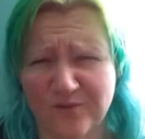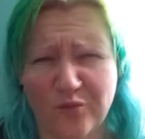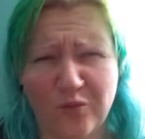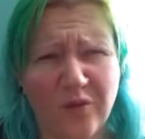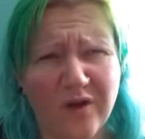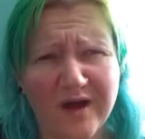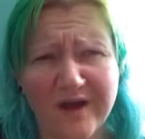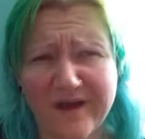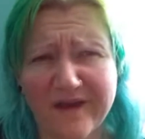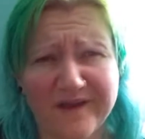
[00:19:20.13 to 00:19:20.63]

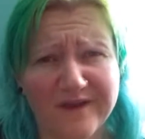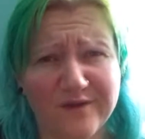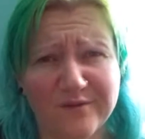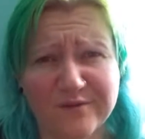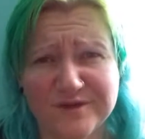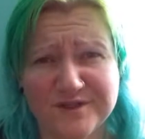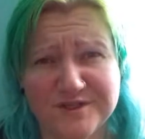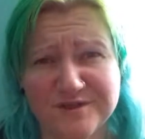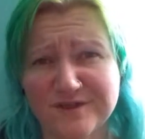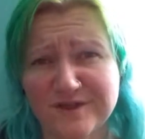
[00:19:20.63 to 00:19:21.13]
why
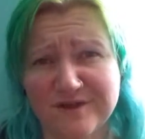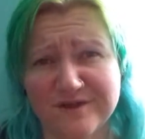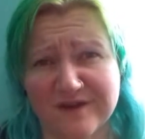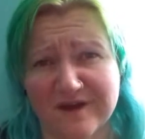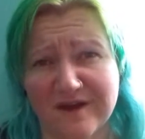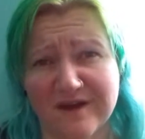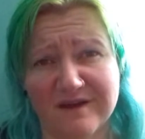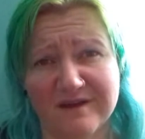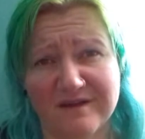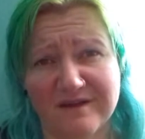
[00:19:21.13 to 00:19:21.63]
would you do
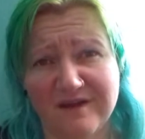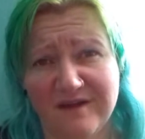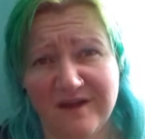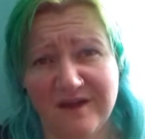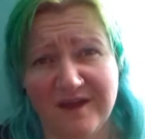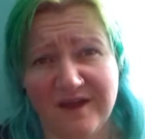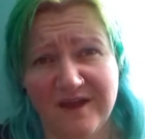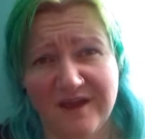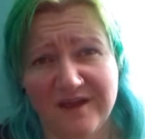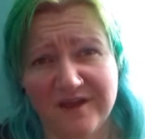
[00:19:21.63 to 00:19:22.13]
that?
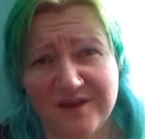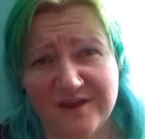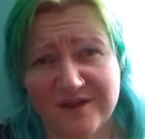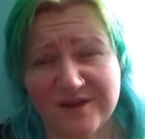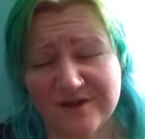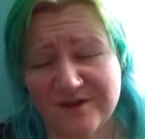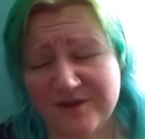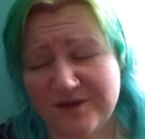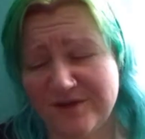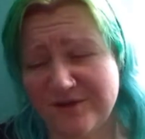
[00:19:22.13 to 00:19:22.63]
You
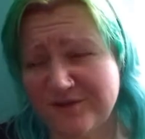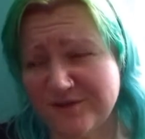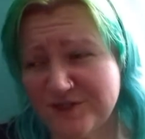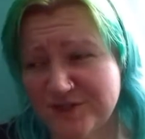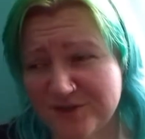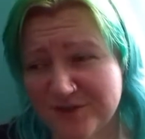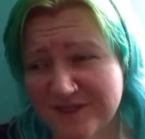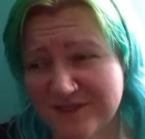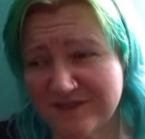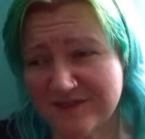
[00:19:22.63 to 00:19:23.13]
know, your
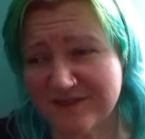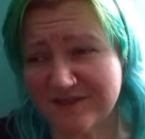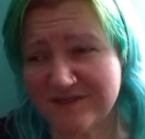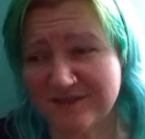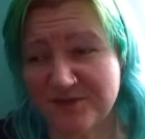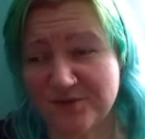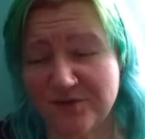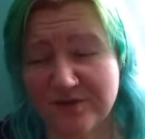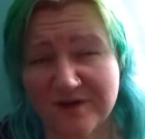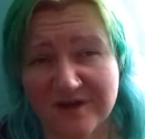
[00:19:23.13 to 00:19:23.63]

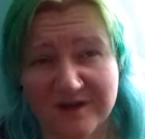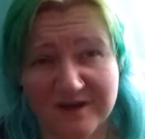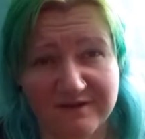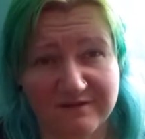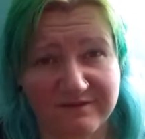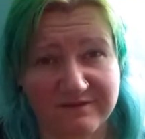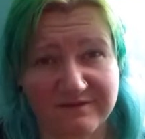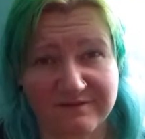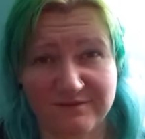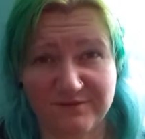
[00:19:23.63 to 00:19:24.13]
choices, your
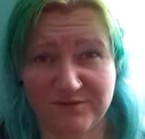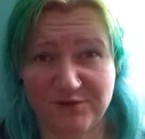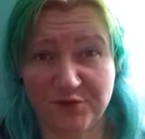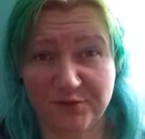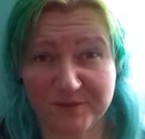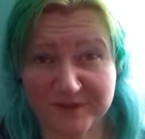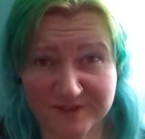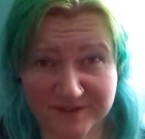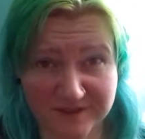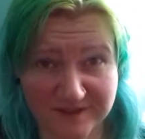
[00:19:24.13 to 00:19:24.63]
life, your
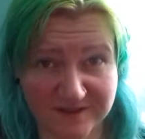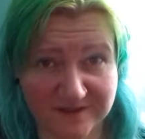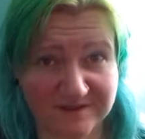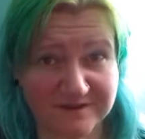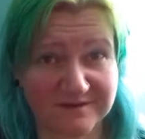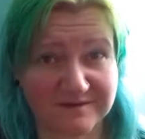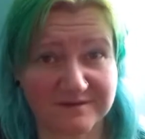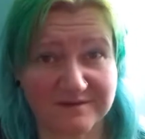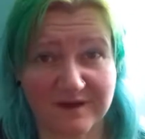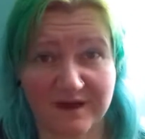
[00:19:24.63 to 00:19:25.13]

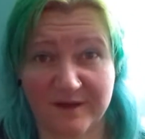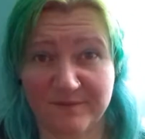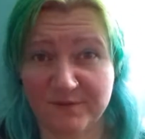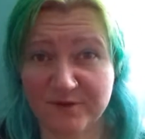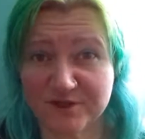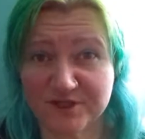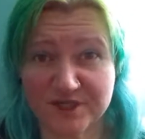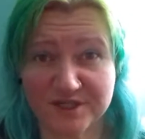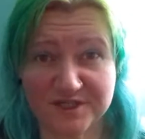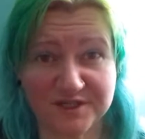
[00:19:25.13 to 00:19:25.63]
business. I'm
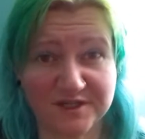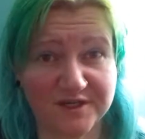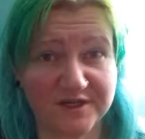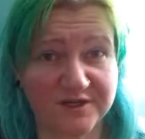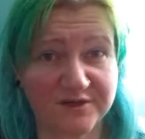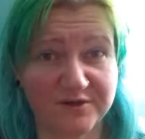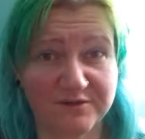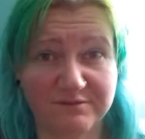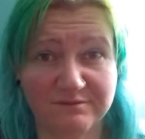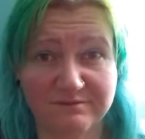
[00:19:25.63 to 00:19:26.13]
not judging
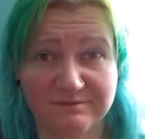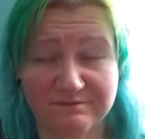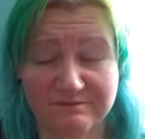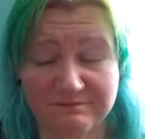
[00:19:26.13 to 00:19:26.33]
you.